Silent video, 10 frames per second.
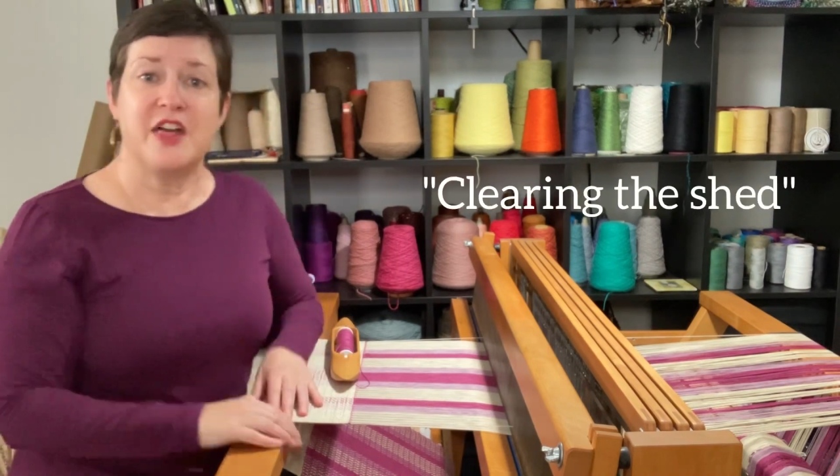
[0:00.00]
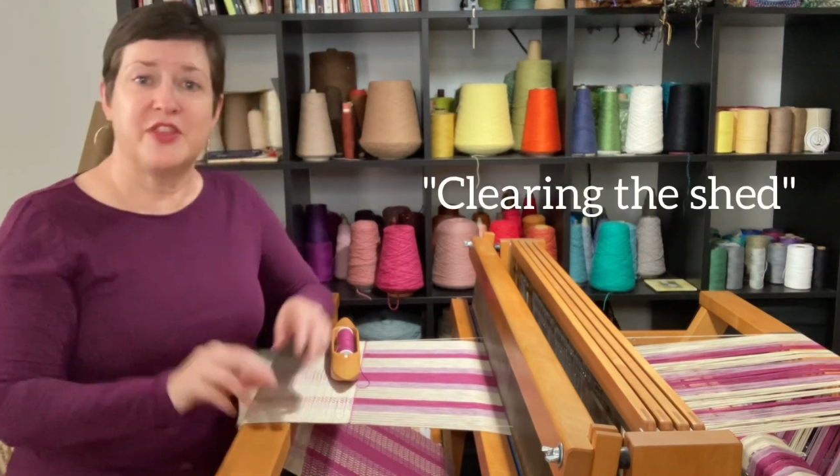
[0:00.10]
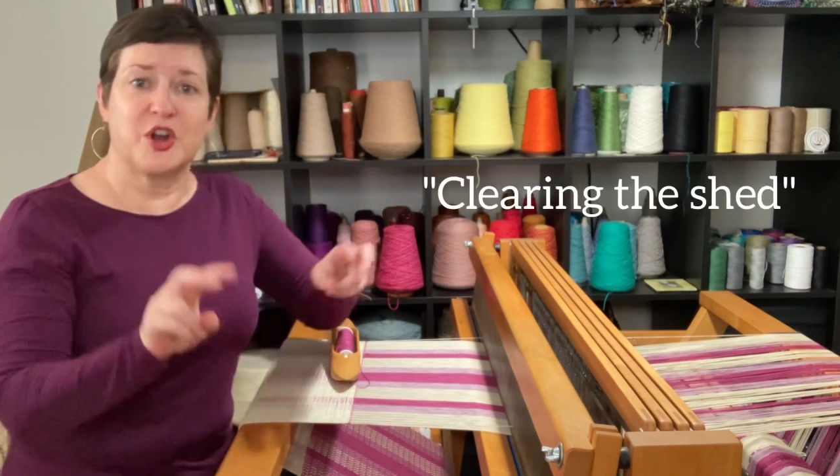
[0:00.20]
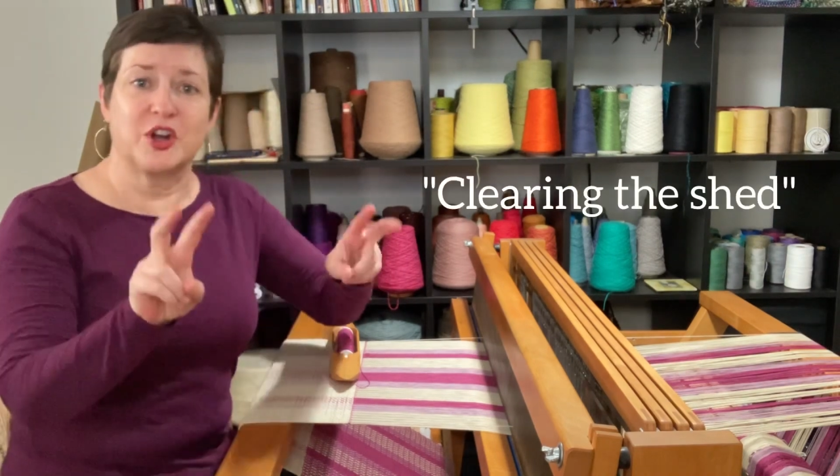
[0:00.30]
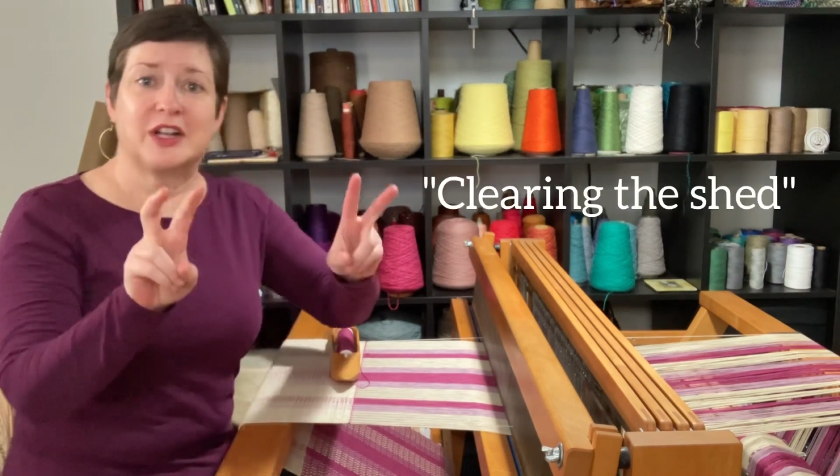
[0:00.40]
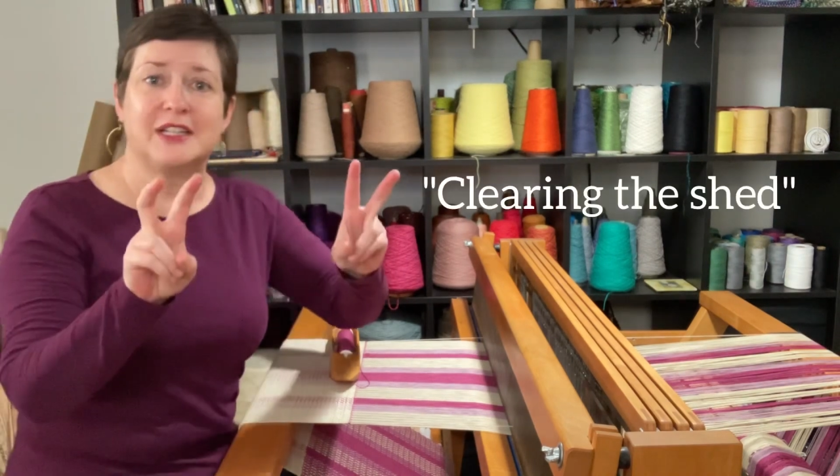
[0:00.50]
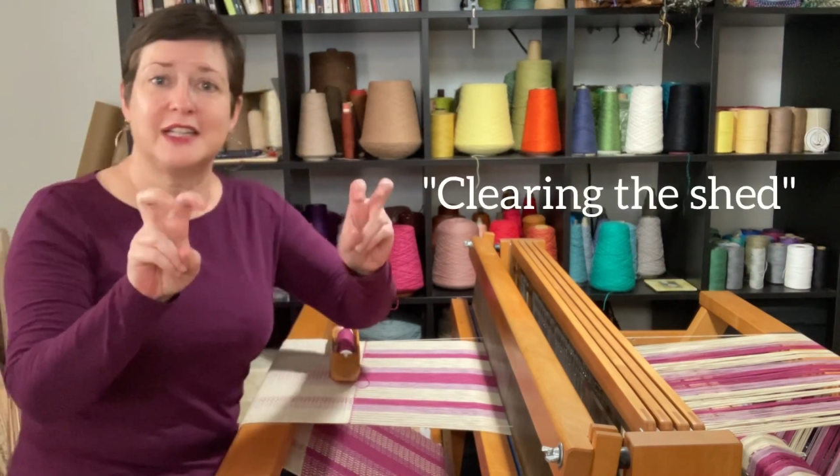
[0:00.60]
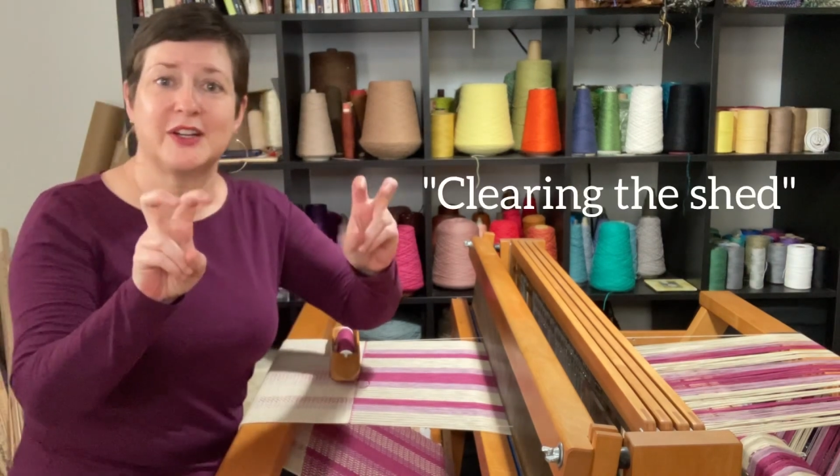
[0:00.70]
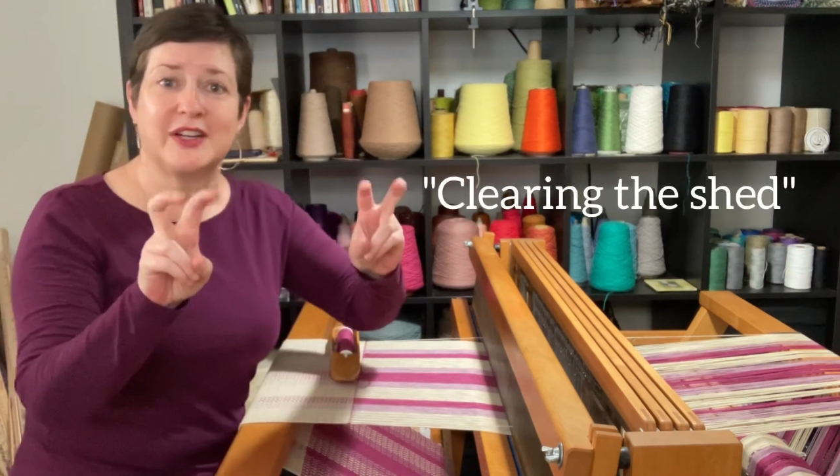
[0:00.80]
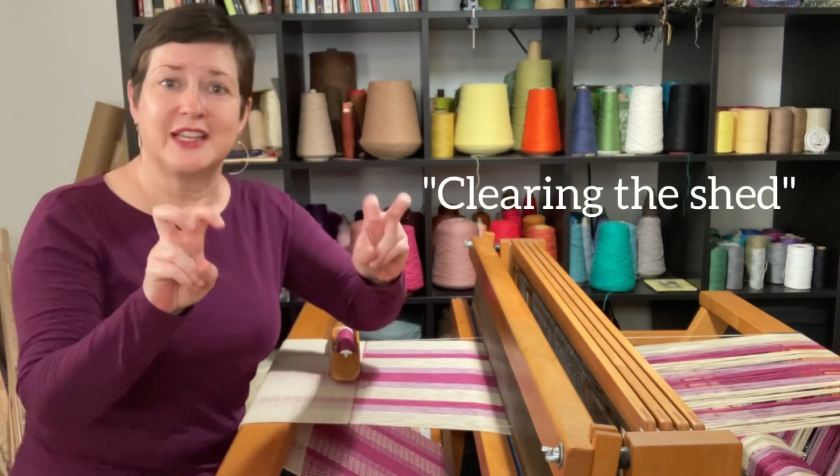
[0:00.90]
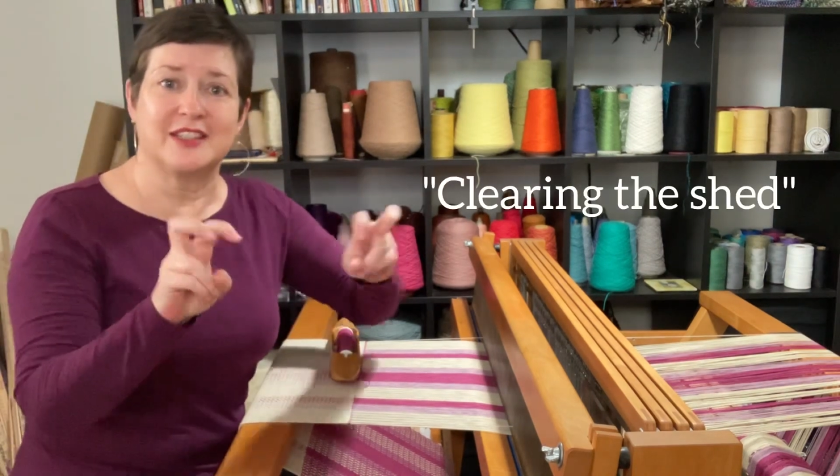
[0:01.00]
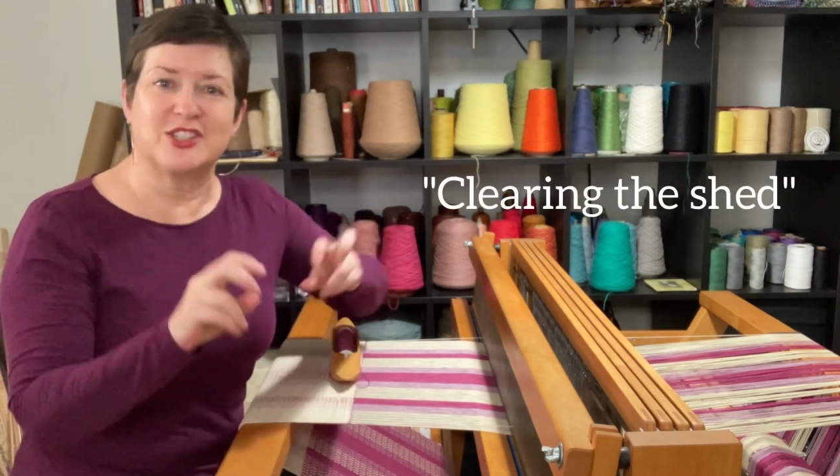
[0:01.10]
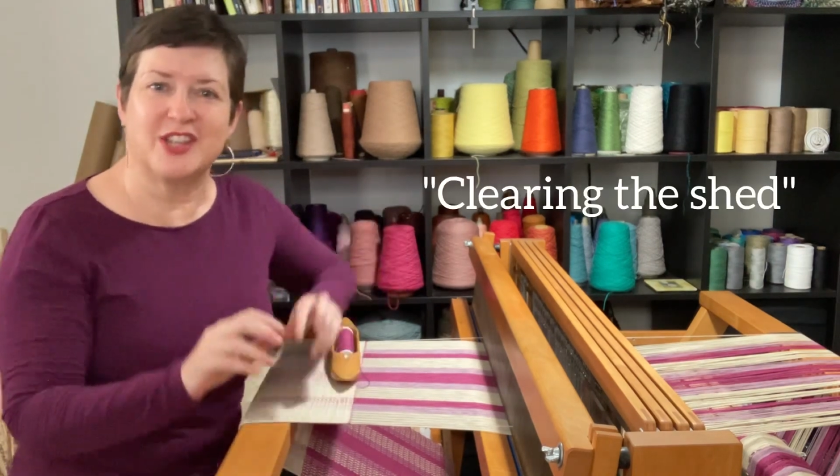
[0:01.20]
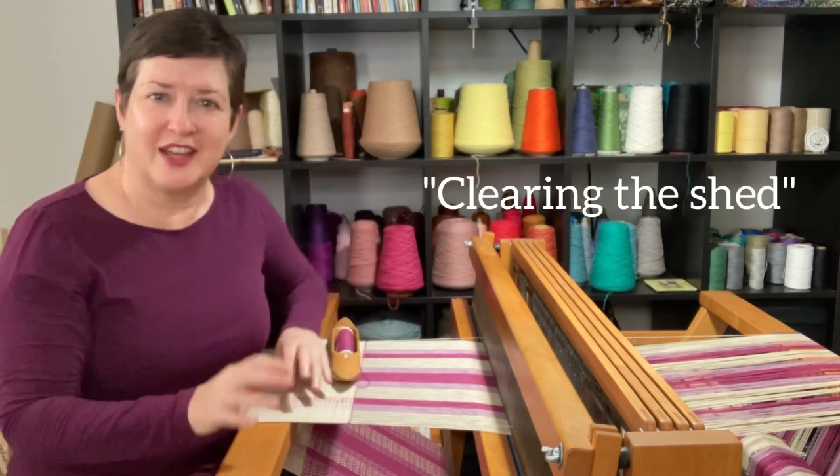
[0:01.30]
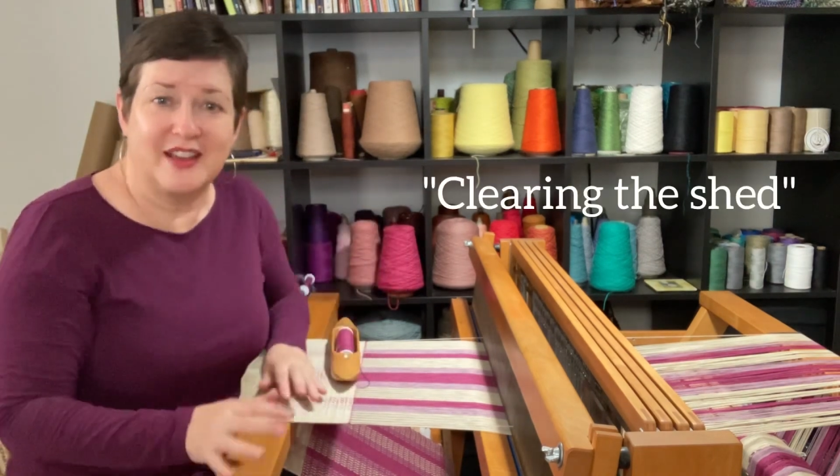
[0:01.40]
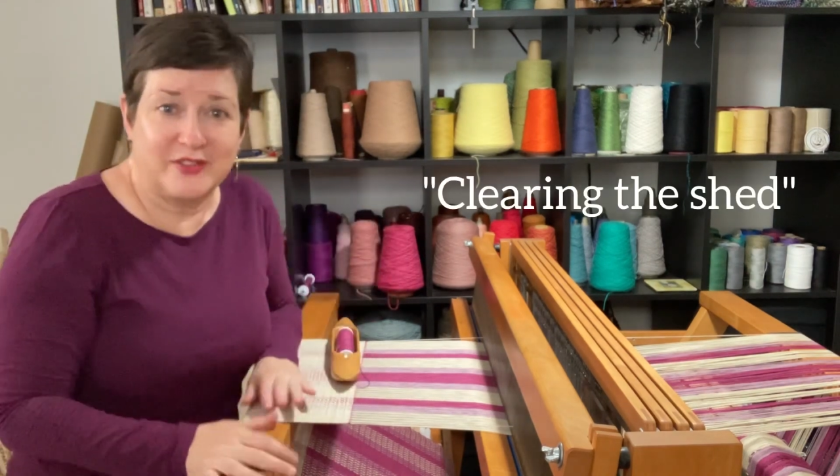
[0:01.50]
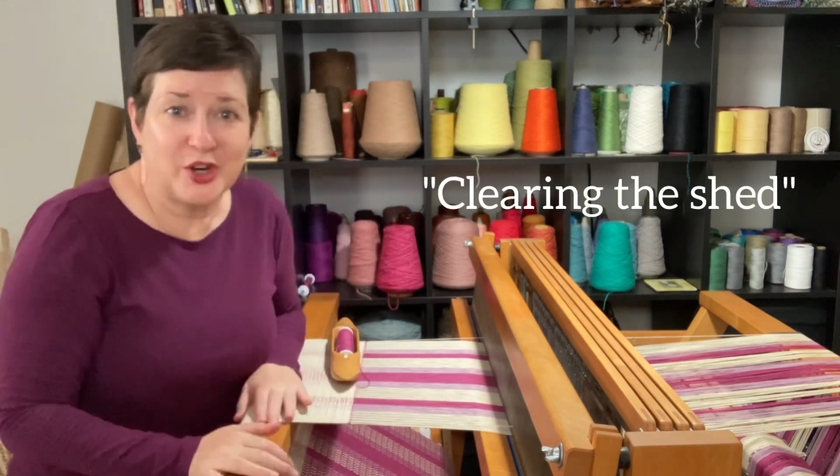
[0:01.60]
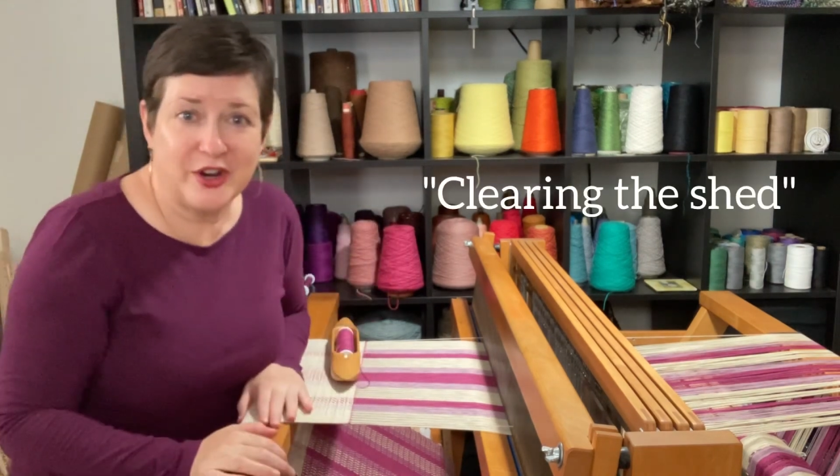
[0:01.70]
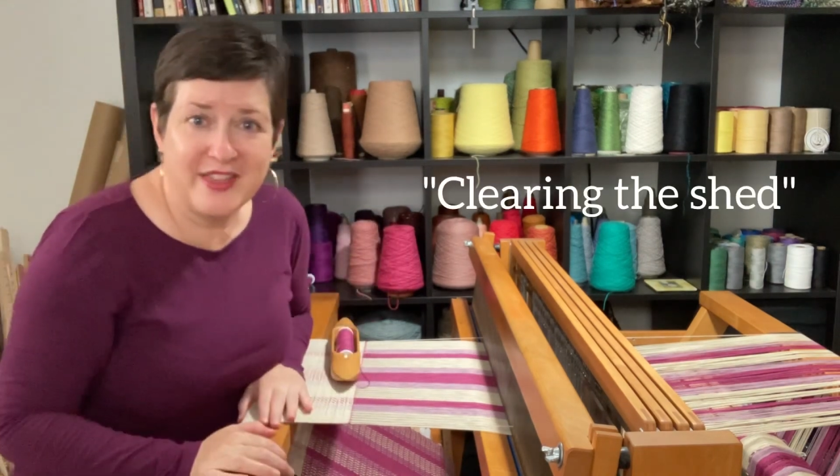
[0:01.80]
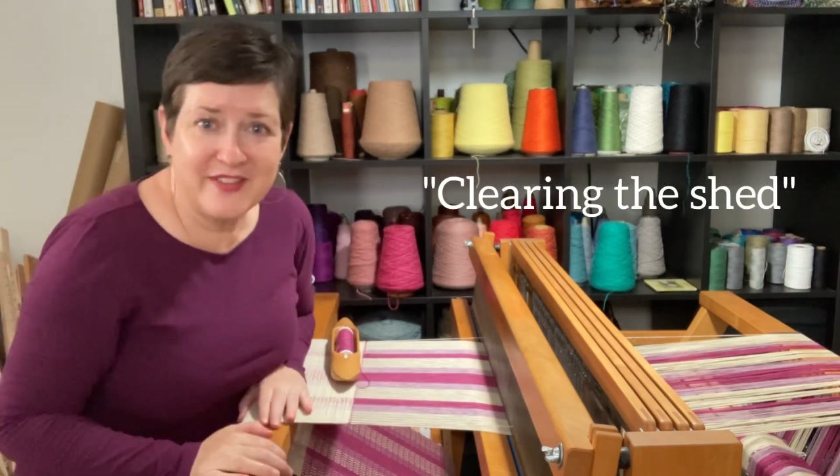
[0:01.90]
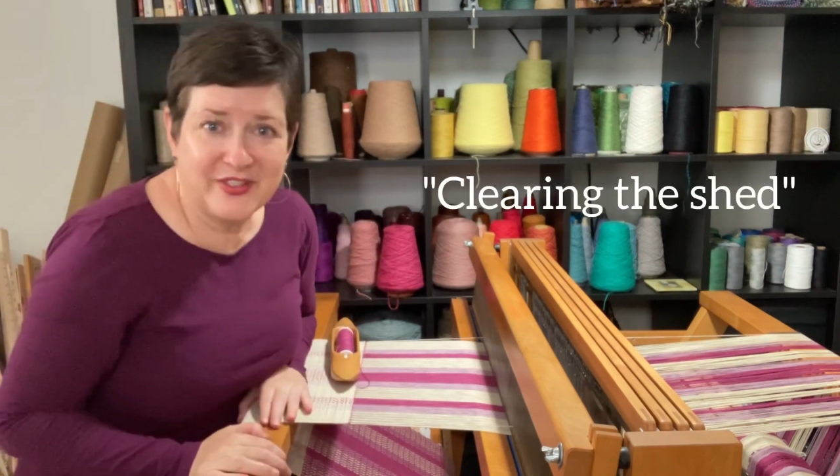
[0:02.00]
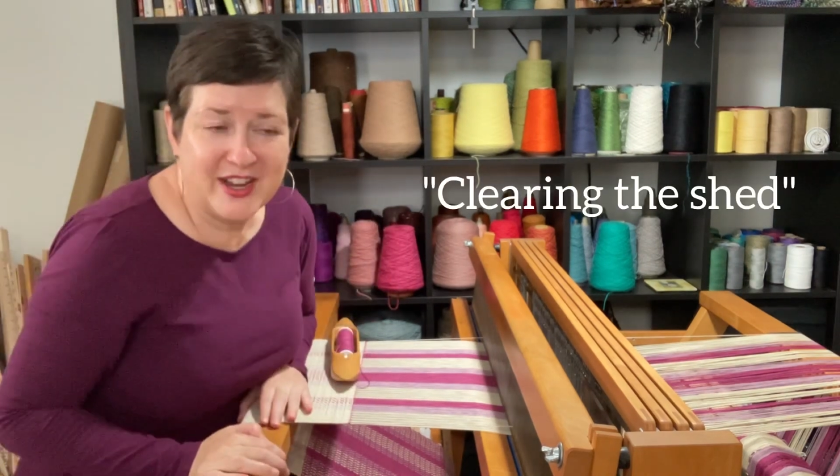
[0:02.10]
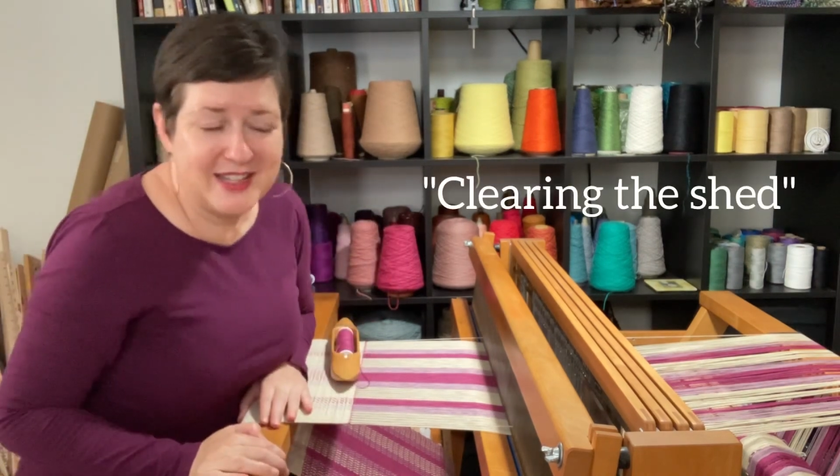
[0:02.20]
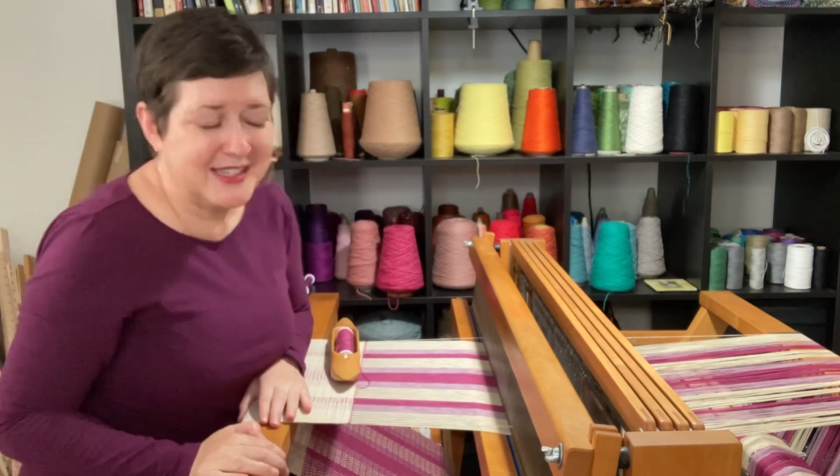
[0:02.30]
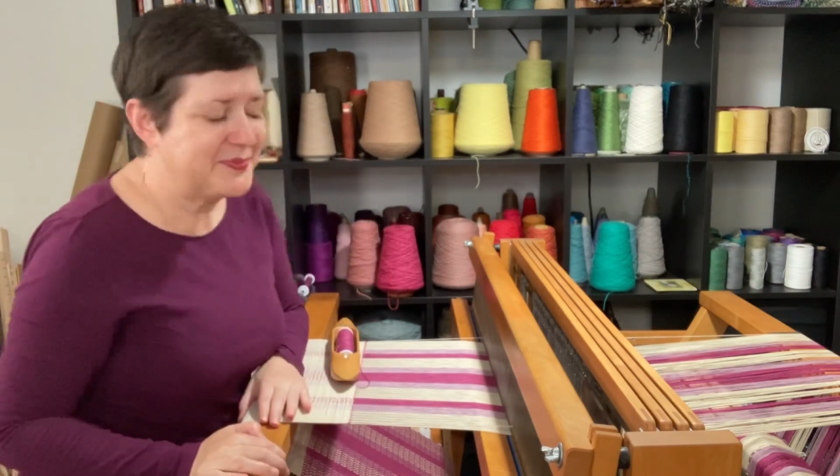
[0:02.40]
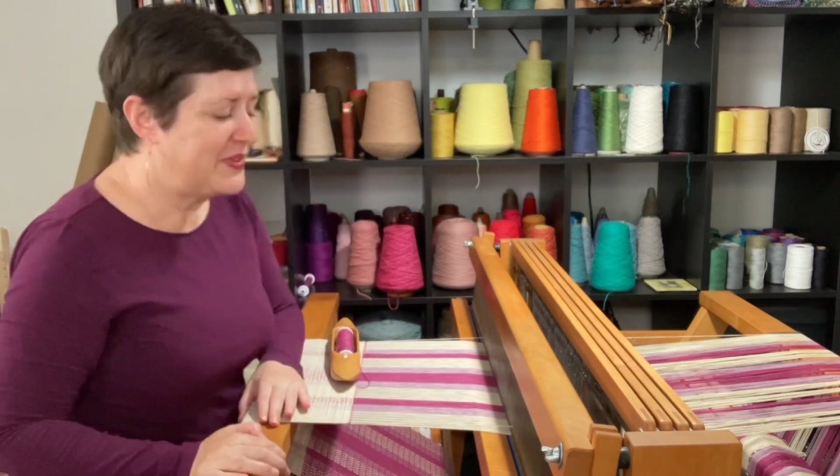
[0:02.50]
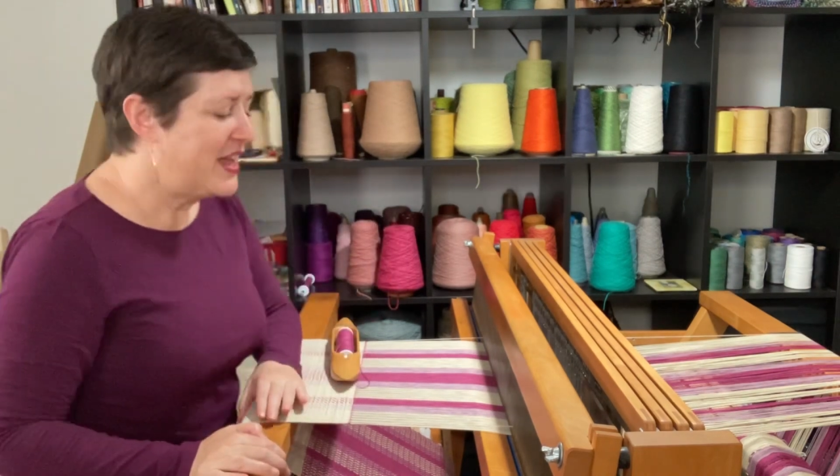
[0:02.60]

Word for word: they're clearing the shed. Have you heard that phrase?